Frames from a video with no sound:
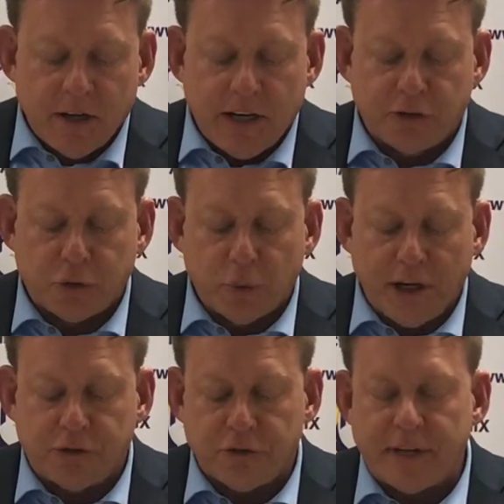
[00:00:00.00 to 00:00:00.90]
It's a
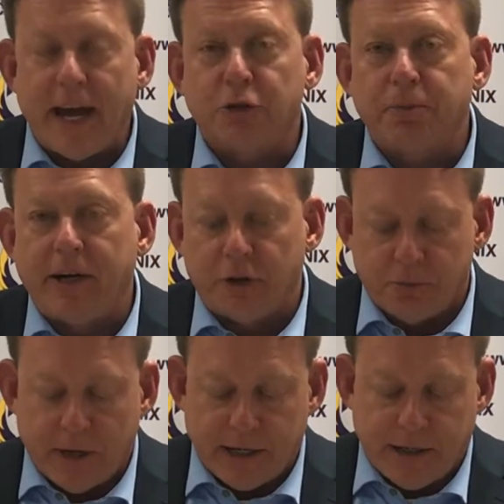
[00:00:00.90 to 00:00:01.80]
waste of taxpayers'
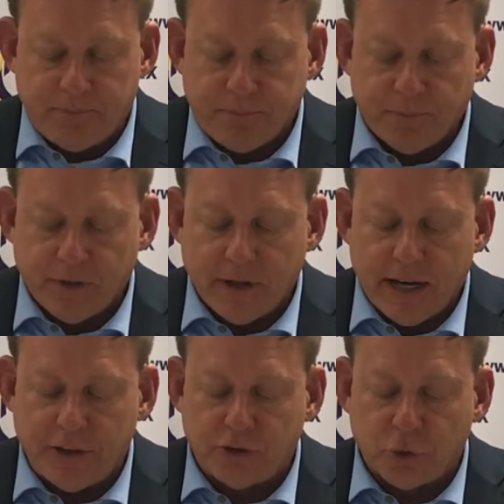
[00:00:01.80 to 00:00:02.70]
money,
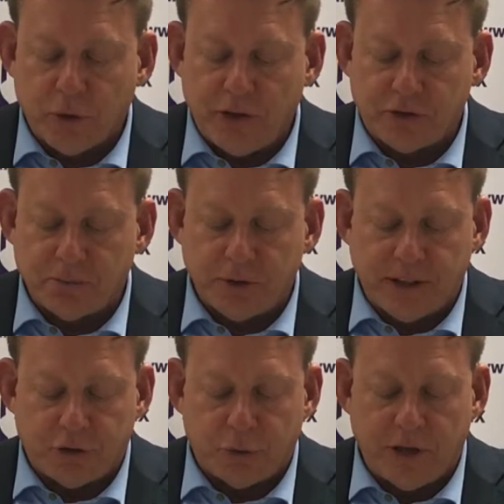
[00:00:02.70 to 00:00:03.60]
and it's a waste of
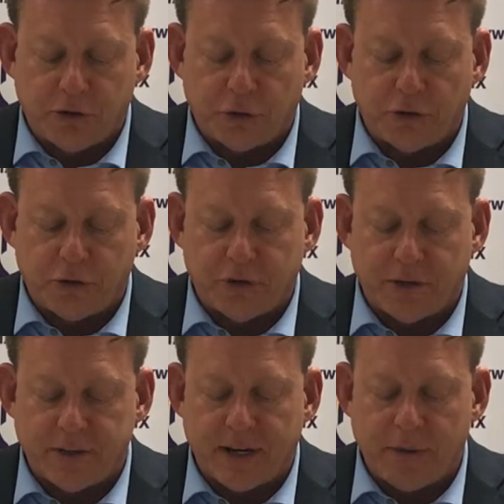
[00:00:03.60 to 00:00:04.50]
police resources at
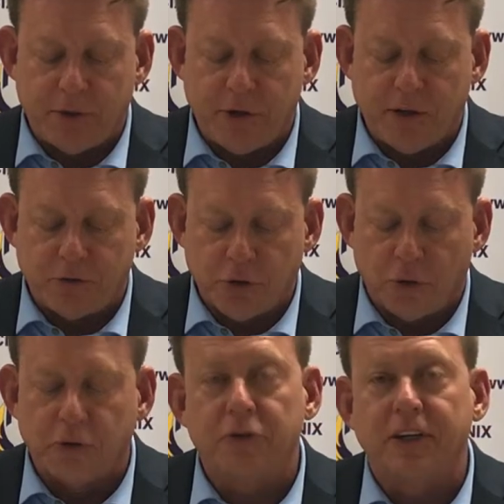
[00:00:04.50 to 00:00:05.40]
a time when you have
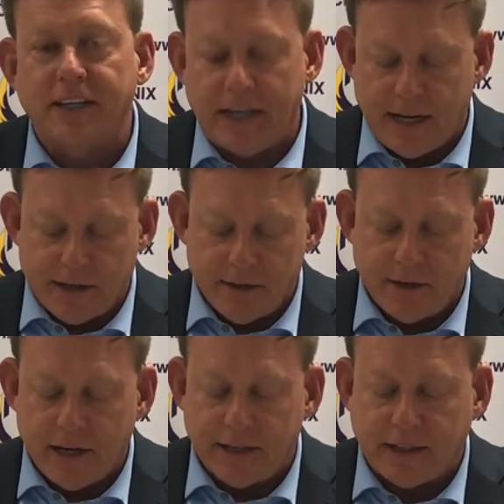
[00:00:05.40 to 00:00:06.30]
told us again
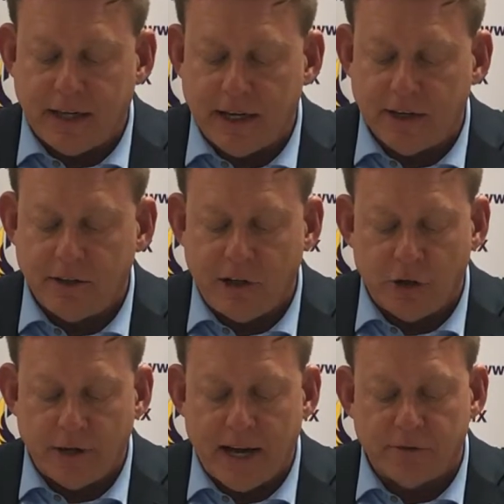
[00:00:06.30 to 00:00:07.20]
and again you
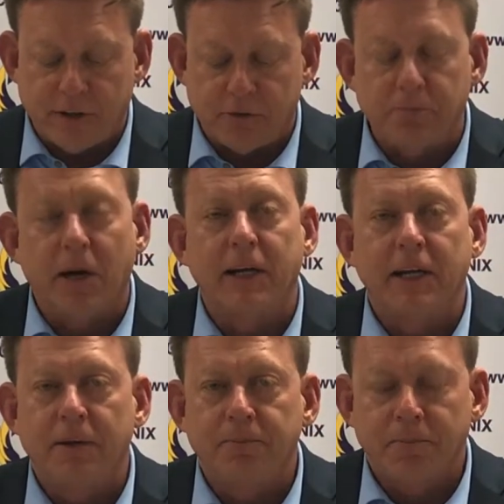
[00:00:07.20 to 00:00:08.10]
don't have enough
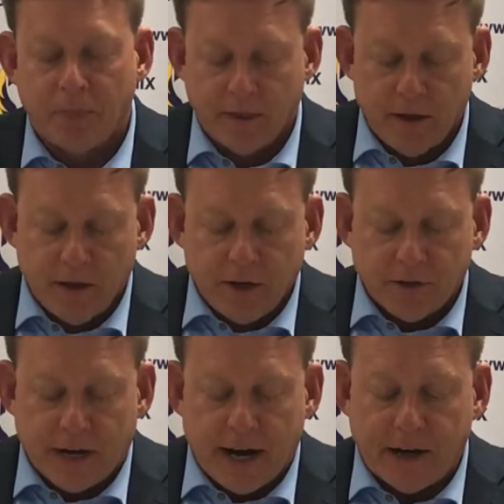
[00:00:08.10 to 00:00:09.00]
money
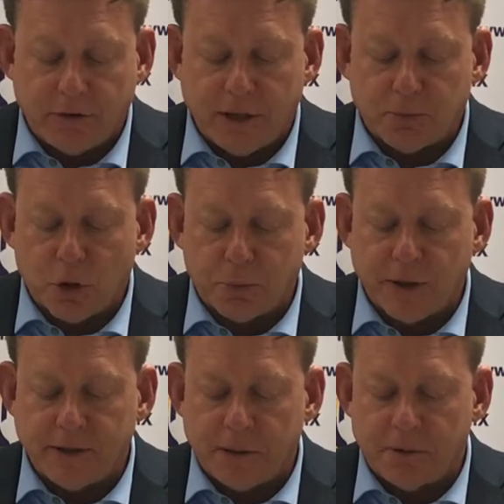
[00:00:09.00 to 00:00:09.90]
to hire the
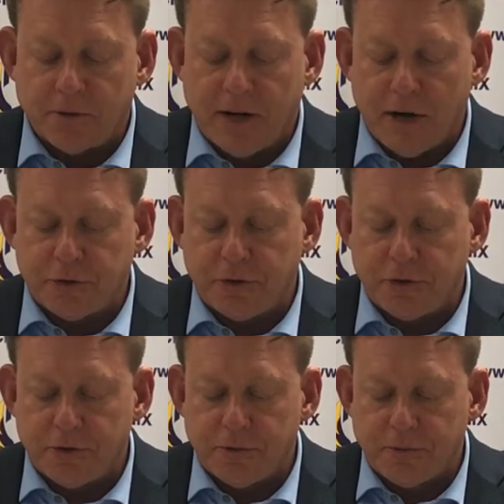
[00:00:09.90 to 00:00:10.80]
appropriate number of
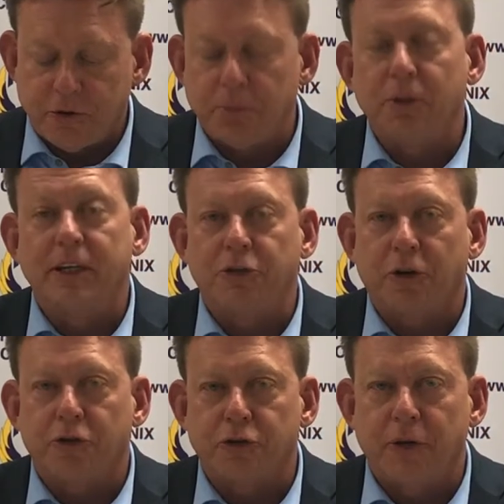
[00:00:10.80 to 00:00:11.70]
officers to police
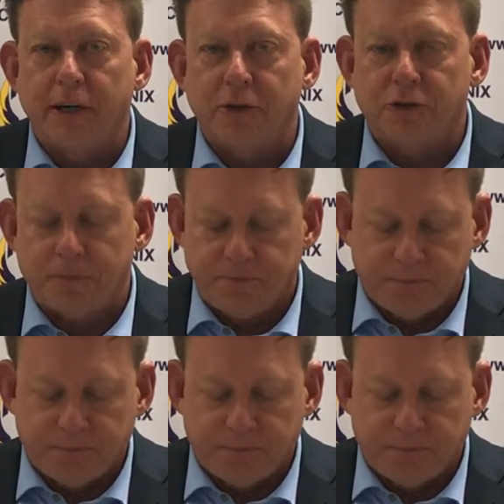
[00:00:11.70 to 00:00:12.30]
our streets.